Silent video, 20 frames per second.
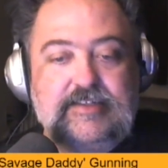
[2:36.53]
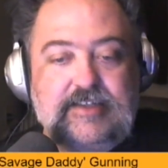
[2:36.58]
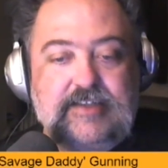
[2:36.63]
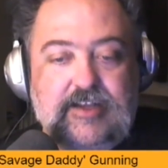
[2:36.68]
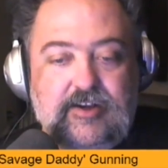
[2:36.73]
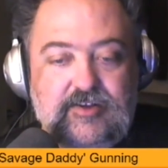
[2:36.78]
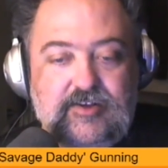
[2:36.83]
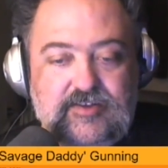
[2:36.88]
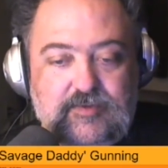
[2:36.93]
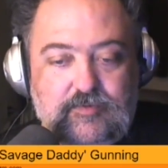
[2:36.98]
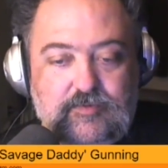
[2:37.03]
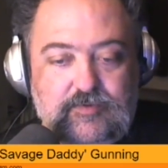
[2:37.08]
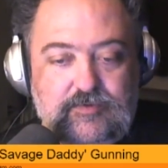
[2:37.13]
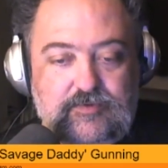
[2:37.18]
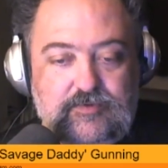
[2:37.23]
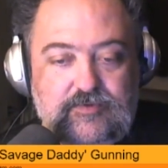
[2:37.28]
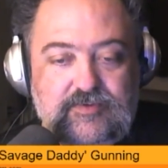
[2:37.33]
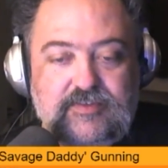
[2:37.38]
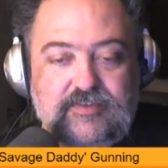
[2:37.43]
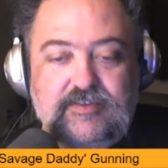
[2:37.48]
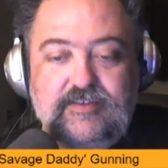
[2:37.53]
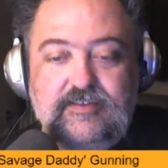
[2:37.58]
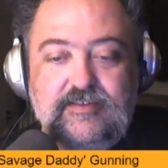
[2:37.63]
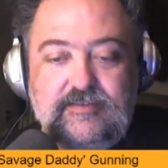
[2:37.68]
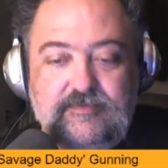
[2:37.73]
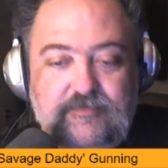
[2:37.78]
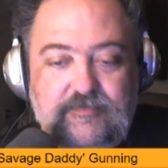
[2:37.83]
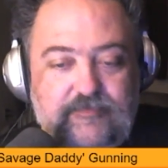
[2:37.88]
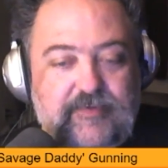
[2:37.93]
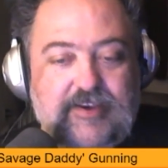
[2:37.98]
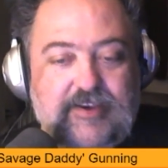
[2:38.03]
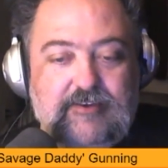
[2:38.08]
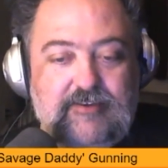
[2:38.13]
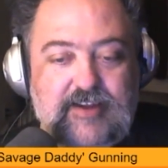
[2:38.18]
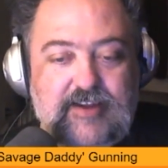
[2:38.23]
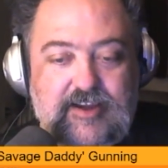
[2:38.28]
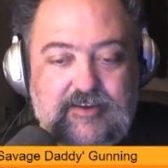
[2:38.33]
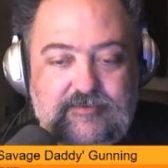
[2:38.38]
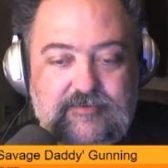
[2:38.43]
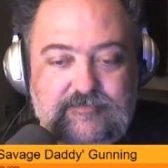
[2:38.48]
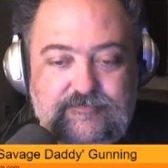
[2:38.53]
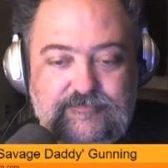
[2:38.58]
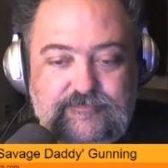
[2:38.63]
here's the rules, figure it out.